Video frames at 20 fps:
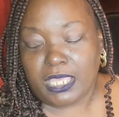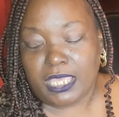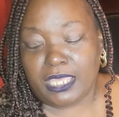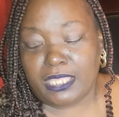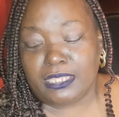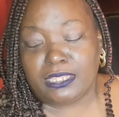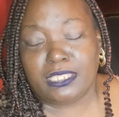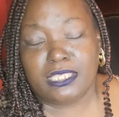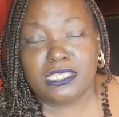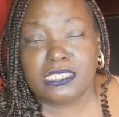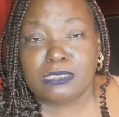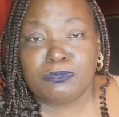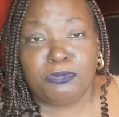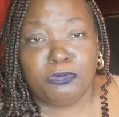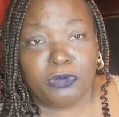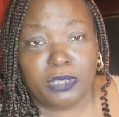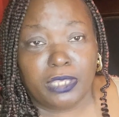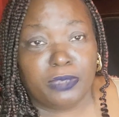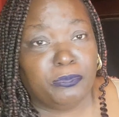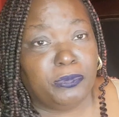At this
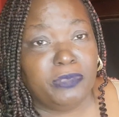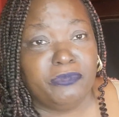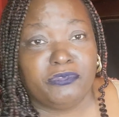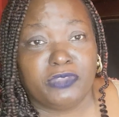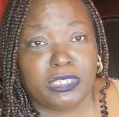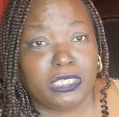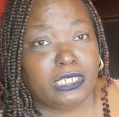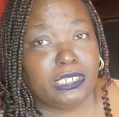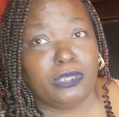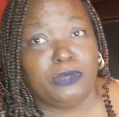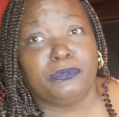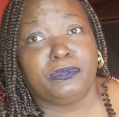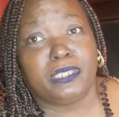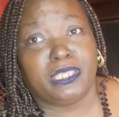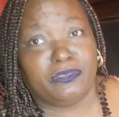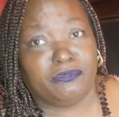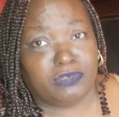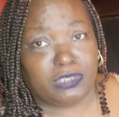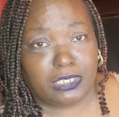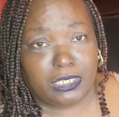point, we really don't
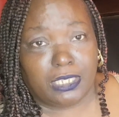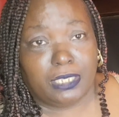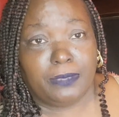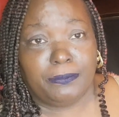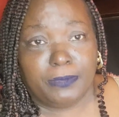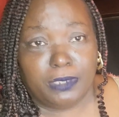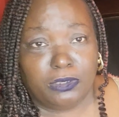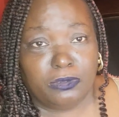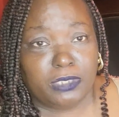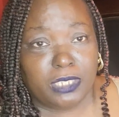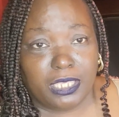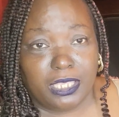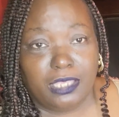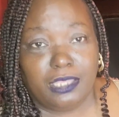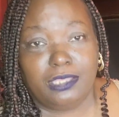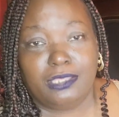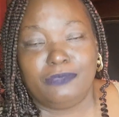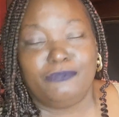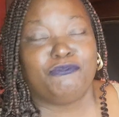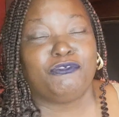give a damn,
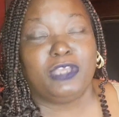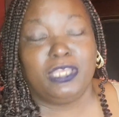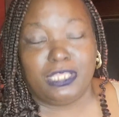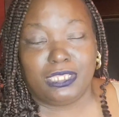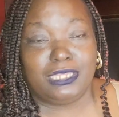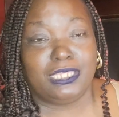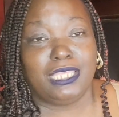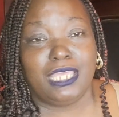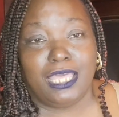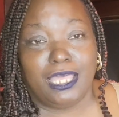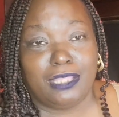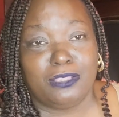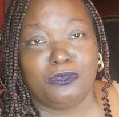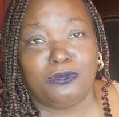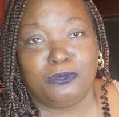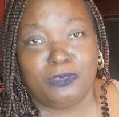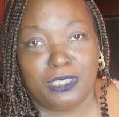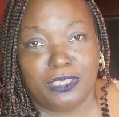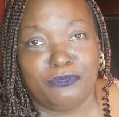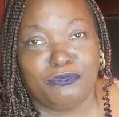okay? Frankly, I
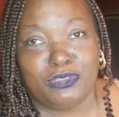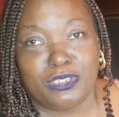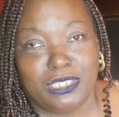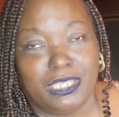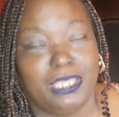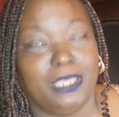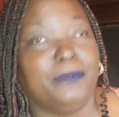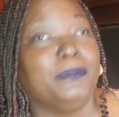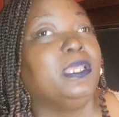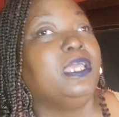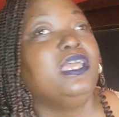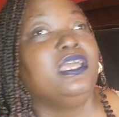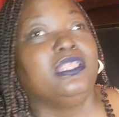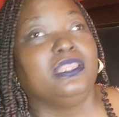don't give a damn.